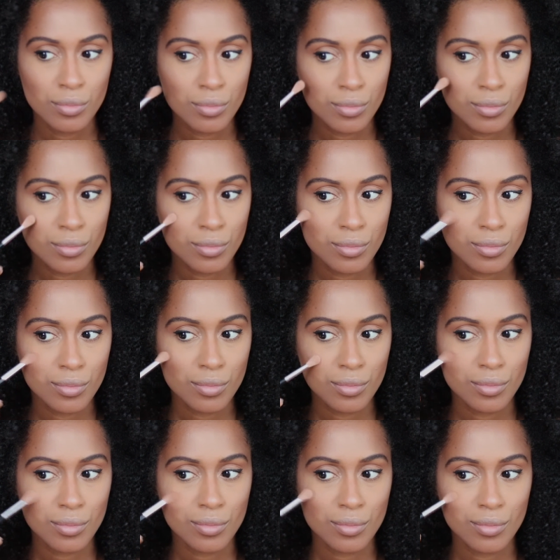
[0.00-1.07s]

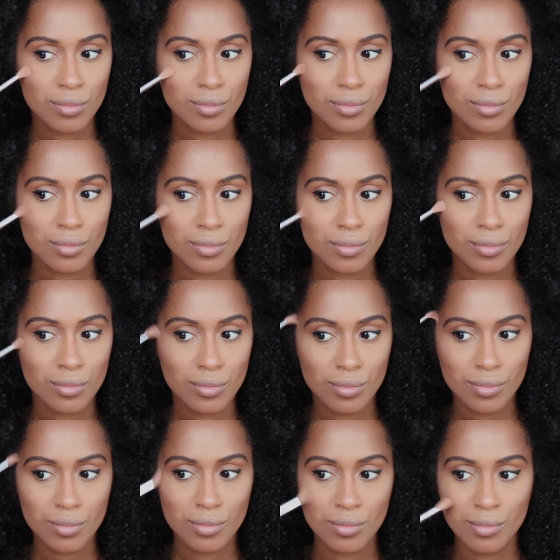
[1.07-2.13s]

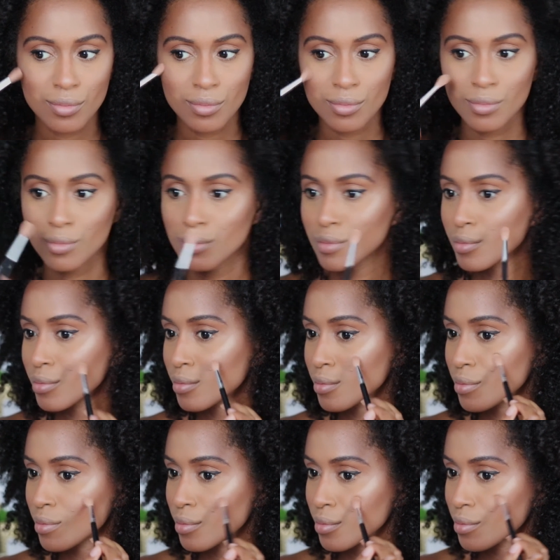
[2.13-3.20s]

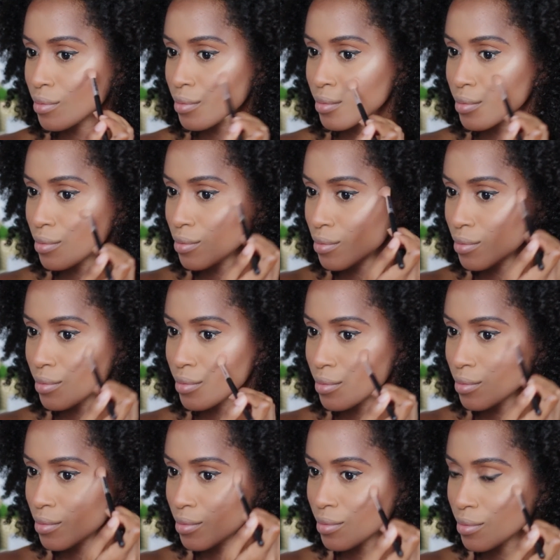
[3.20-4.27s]

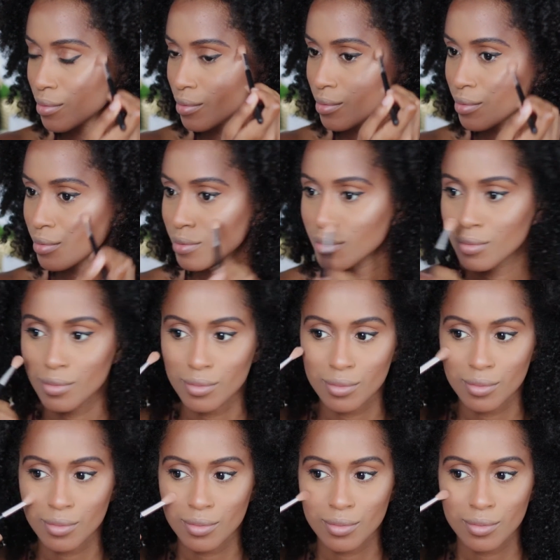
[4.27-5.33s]

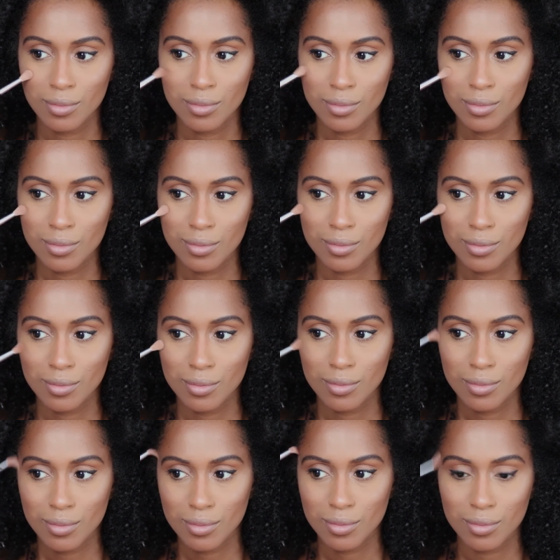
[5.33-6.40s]

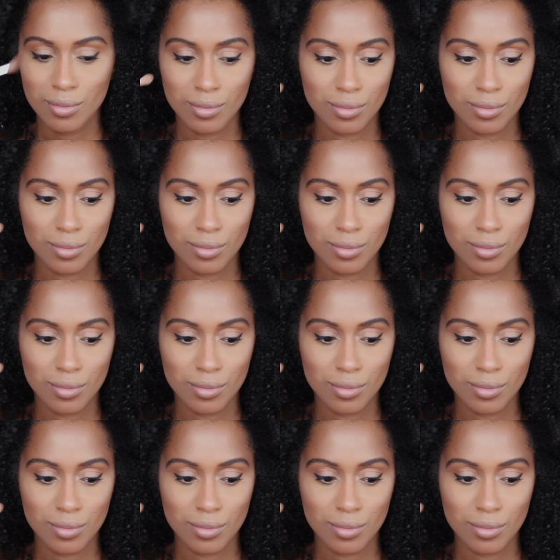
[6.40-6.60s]
(silence)